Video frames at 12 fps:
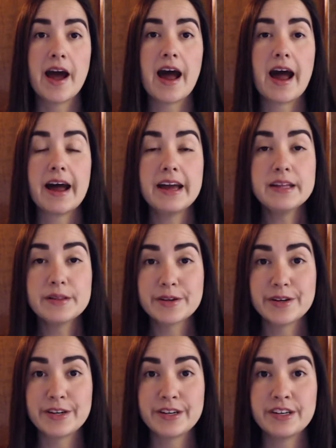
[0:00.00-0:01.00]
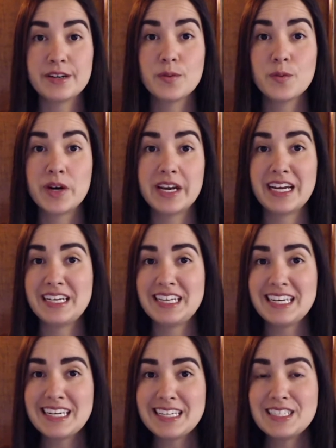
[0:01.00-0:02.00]
I learn what I
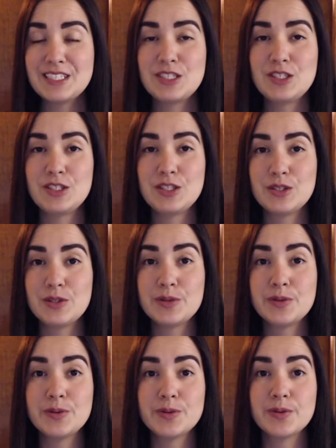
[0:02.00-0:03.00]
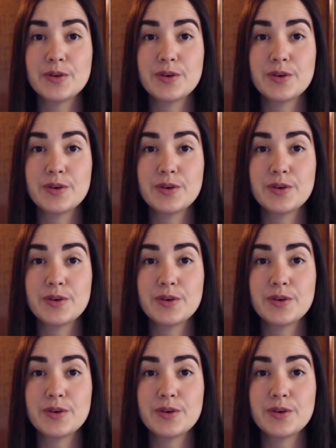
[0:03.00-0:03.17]
need to